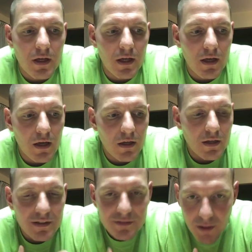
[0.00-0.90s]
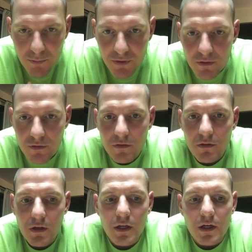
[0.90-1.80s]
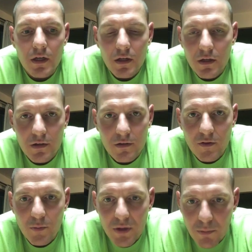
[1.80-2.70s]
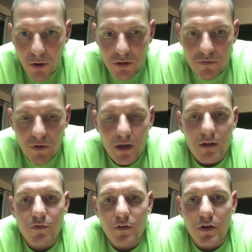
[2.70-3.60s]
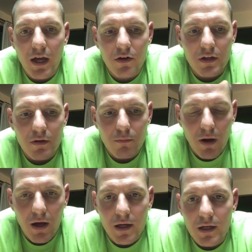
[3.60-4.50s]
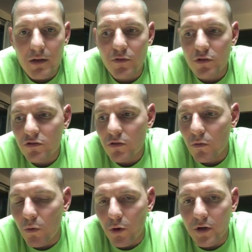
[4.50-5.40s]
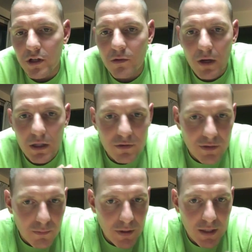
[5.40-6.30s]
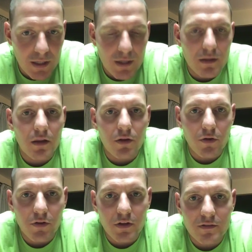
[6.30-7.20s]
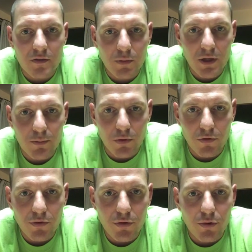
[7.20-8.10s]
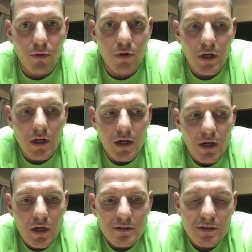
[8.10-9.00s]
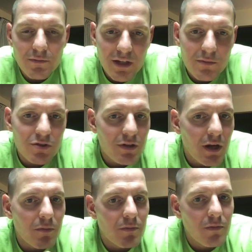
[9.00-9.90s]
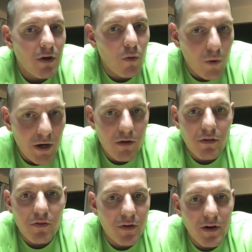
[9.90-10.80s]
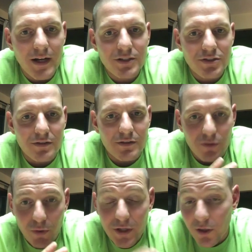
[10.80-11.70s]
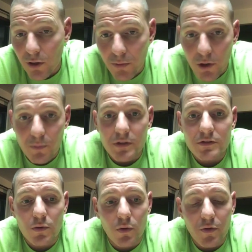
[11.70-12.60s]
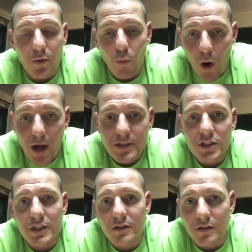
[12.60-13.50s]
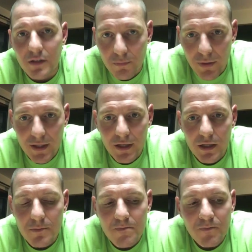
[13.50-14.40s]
and acceptance is a big part of life and how to get by. If you're so worried about nitpicking at the little things that people do, sometimes you're not aware that they're actually doing it on purpose or they're watching the nitpicking.